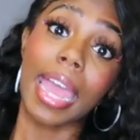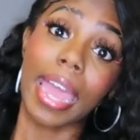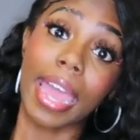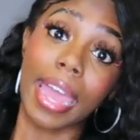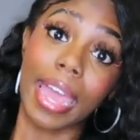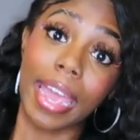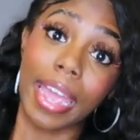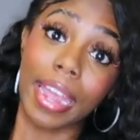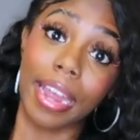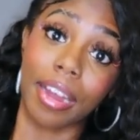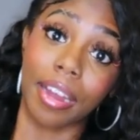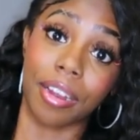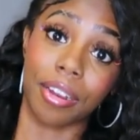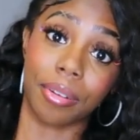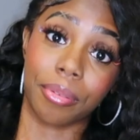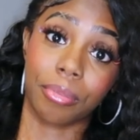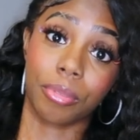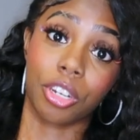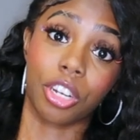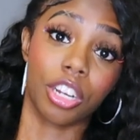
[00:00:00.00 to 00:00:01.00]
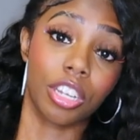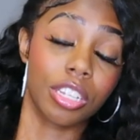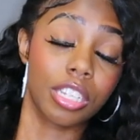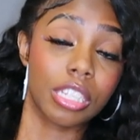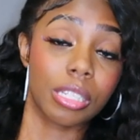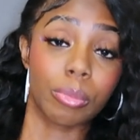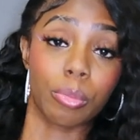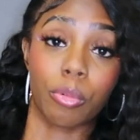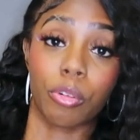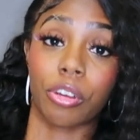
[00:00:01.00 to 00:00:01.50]
hair.
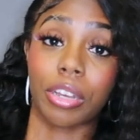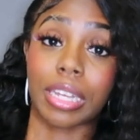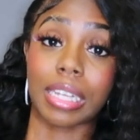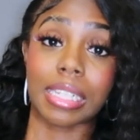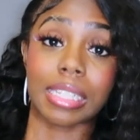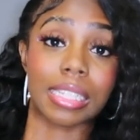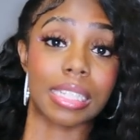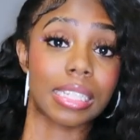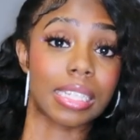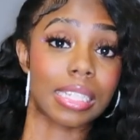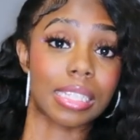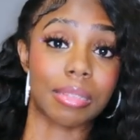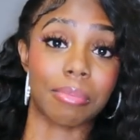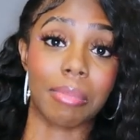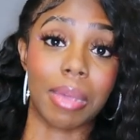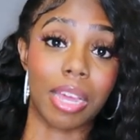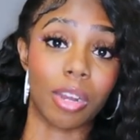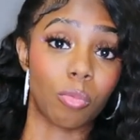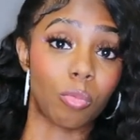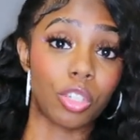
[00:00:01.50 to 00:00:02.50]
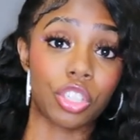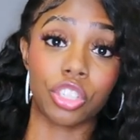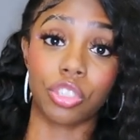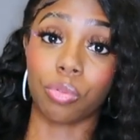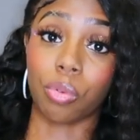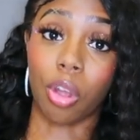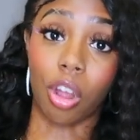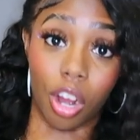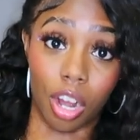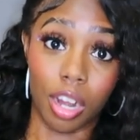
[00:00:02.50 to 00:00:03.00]
Girlies, boys, it doesn't matter what
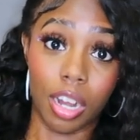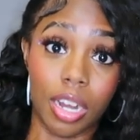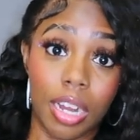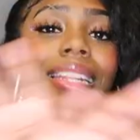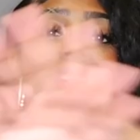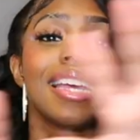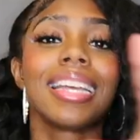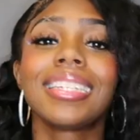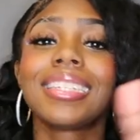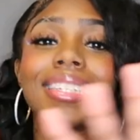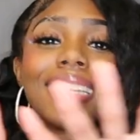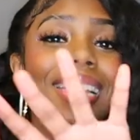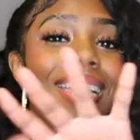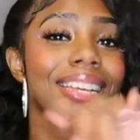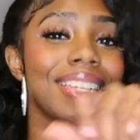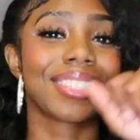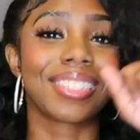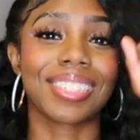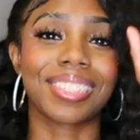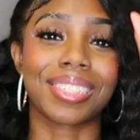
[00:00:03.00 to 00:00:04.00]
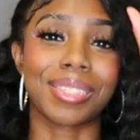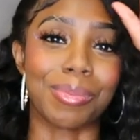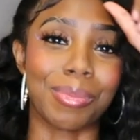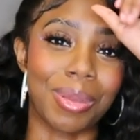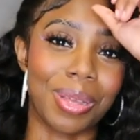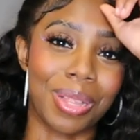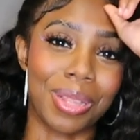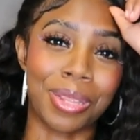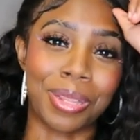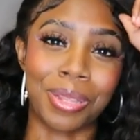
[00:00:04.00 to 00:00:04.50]
you are. Let's get into
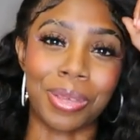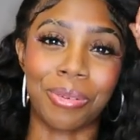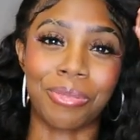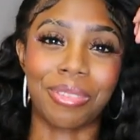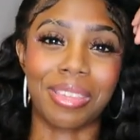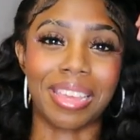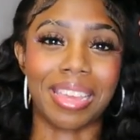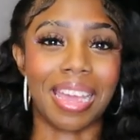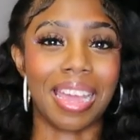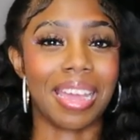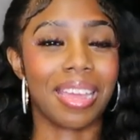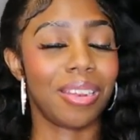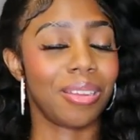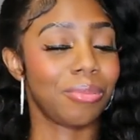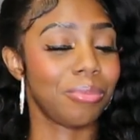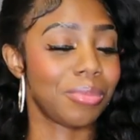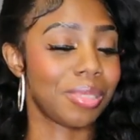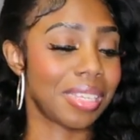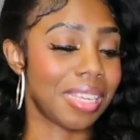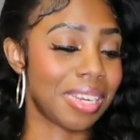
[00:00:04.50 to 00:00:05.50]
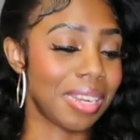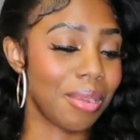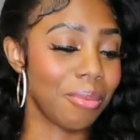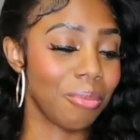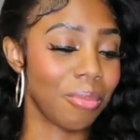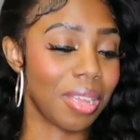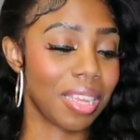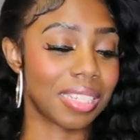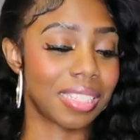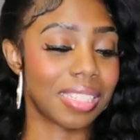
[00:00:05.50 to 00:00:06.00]
some clothing items and
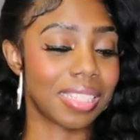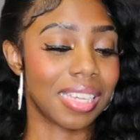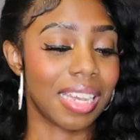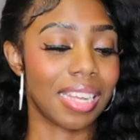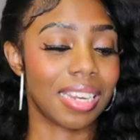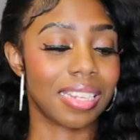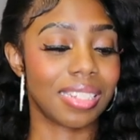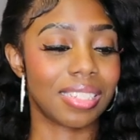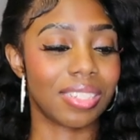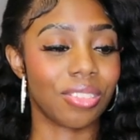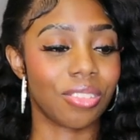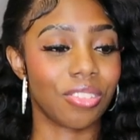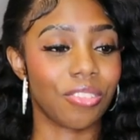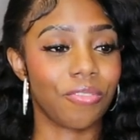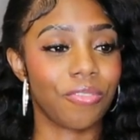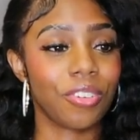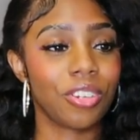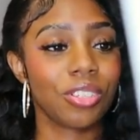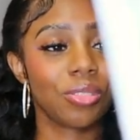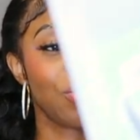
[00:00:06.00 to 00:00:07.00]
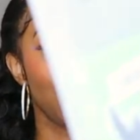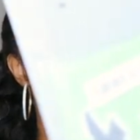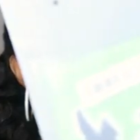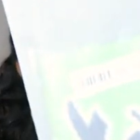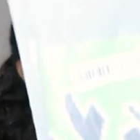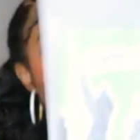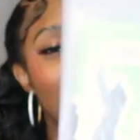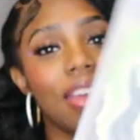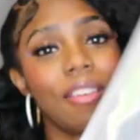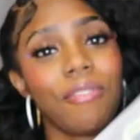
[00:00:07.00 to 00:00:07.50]
I'm excited. So the first
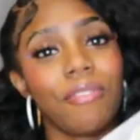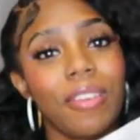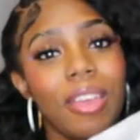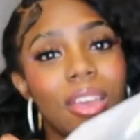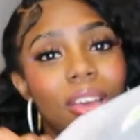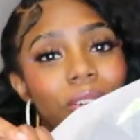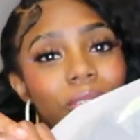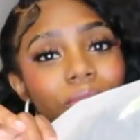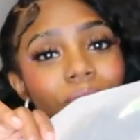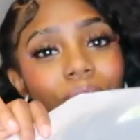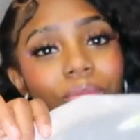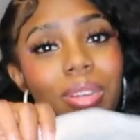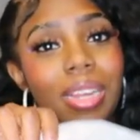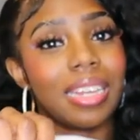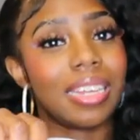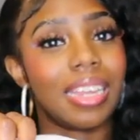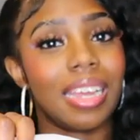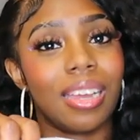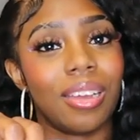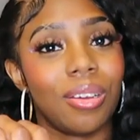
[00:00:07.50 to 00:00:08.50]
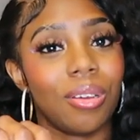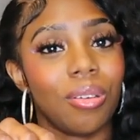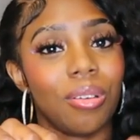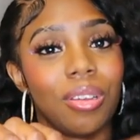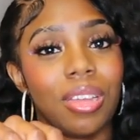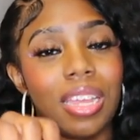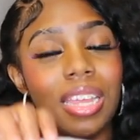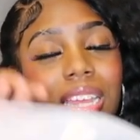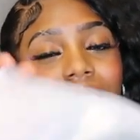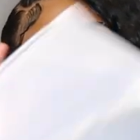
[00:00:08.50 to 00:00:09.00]
one I found right now
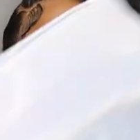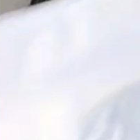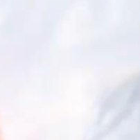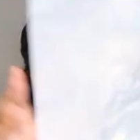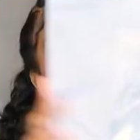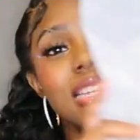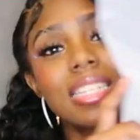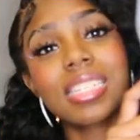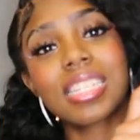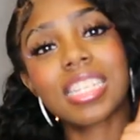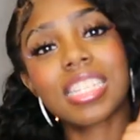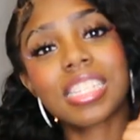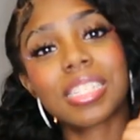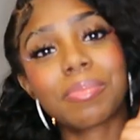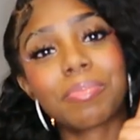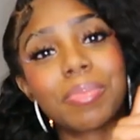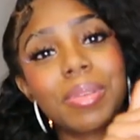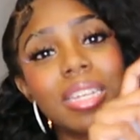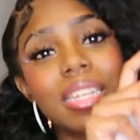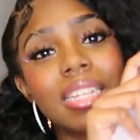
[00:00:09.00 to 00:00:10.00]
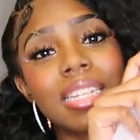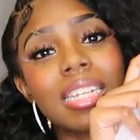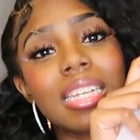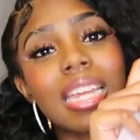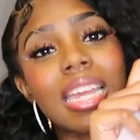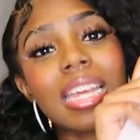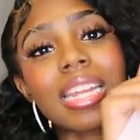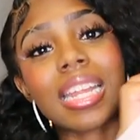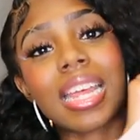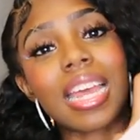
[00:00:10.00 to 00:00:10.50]
this is
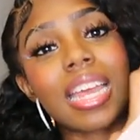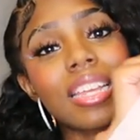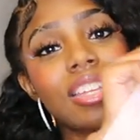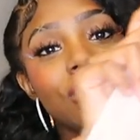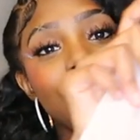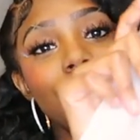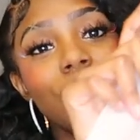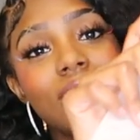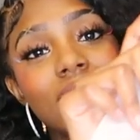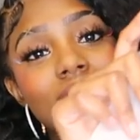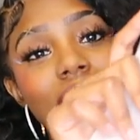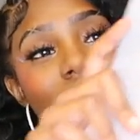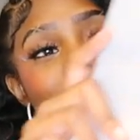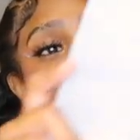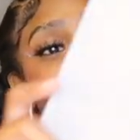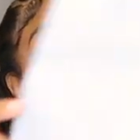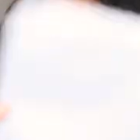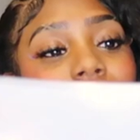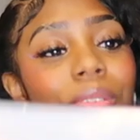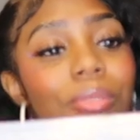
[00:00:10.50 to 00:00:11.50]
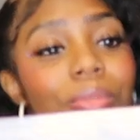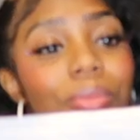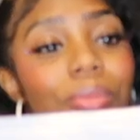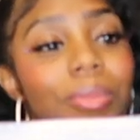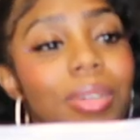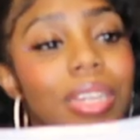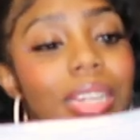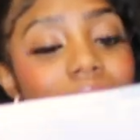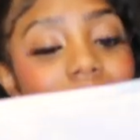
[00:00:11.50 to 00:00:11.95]
Beanie, and you can tell what